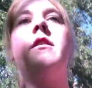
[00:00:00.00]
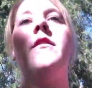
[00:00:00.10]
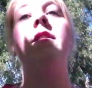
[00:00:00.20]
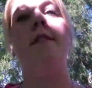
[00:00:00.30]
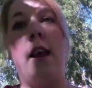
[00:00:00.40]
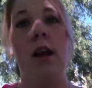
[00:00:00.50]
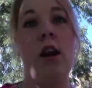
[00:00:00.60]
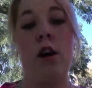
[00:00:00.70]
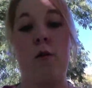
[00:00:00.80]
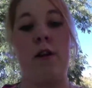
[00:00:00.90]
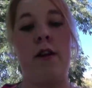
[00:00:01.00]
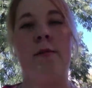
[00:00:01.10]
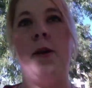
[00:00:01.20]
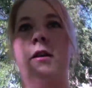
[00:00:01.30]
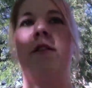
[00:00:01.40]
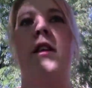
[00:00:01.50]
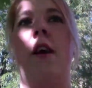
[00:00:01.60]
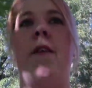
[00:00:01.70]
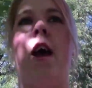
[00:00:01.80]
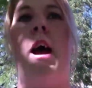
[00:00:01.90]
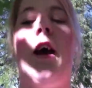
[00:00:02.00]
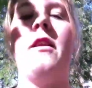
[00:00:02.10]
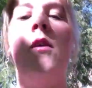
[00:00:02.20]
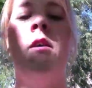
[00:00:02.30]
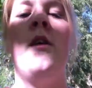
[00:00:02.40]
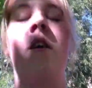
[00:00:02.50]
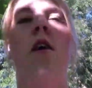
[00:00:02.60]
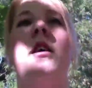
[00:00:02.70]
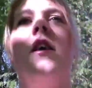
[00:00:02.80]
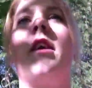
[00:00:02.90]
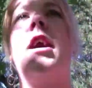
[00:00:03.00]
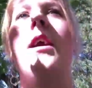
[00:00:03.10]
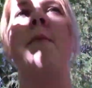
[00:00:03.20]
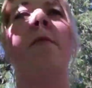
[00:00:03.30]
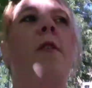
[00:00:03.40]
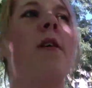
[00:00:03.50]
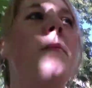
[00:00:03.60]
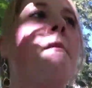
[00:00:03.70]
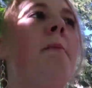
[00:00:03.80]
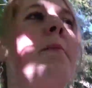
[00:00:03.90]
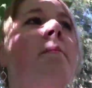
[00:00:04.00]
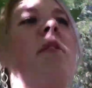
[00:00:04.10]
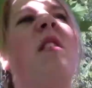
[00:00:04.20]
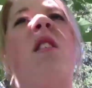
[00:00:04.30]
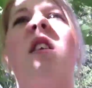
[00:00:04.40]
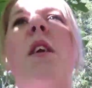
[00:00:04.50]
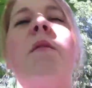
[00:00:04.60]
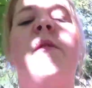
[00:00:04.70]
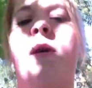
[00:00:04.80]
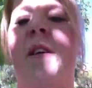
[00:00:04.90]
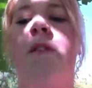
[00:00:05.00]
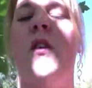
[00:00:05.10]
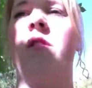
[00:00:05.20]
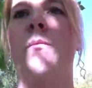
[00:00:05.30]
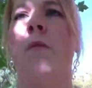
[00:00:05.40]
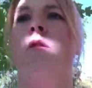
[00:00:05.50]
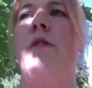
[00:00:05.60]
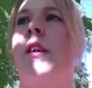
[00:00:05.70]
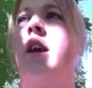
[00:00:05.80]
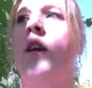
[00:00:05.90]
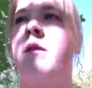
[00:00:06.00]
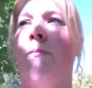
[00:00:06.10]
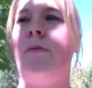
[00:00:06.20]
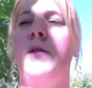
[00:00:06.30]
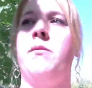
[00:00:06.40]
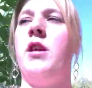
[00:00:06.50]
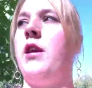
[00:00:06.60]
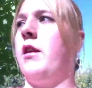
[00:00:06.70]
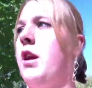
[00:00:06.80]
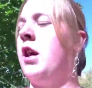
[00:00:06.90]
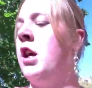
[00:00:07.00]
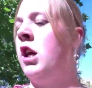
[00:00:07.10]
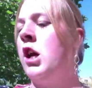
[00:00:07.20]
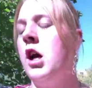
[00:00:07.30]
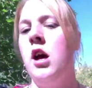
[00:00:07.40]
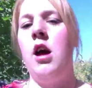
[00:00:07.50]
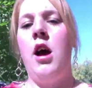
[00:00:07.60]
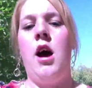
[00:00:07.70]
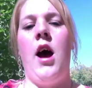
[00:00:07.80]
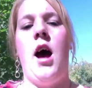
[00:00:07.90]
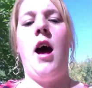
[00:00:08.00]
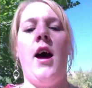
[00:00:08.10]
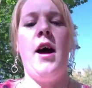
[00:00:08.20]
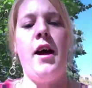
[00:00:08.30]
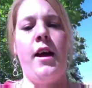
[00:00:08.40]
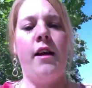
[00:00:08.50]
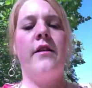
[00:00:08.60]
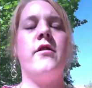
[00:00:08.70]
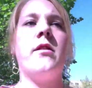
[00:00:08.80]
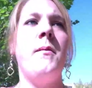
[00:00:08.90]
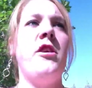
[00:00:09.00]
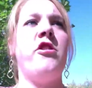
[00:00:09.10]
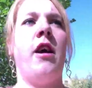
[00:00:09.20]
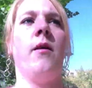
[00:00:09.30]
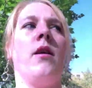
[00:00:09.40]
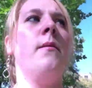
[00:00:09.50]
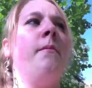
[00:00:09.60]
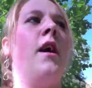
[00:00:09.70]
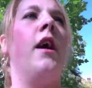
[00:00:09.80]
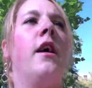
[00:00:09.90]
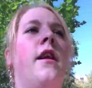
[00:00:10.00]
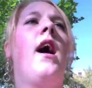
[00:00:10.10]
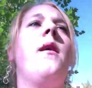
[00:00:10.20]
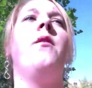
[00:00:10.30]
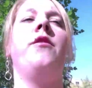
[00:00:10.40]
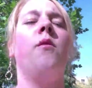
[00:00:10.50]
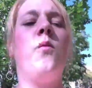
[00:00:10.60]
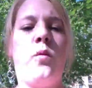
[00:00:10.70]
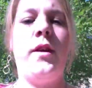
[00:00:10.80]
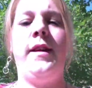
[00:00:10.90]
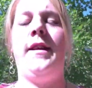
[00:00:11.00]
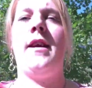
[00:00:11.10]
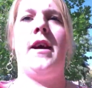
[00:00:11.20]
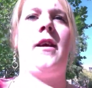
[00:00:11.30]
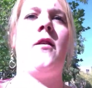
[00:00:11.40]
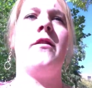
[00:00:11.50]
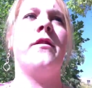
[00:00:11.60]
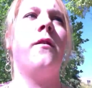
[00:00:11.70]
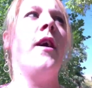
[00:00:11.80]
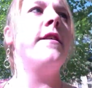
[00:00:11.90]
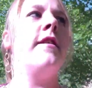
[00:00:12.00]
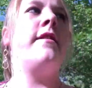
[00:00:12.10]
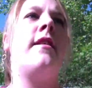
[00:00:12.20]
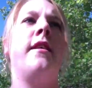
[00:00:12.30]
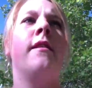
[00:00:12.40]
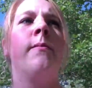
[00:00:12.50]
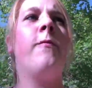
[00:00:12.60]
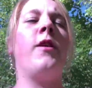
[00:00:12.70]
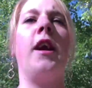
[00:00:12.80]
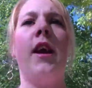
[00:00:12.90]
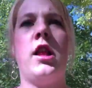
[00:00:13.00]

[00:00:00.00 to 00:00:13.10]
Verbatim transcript: the second awkward experience that I've had came from it was my fault mostly completely. I took my shower and I was really tired, so I just said, forget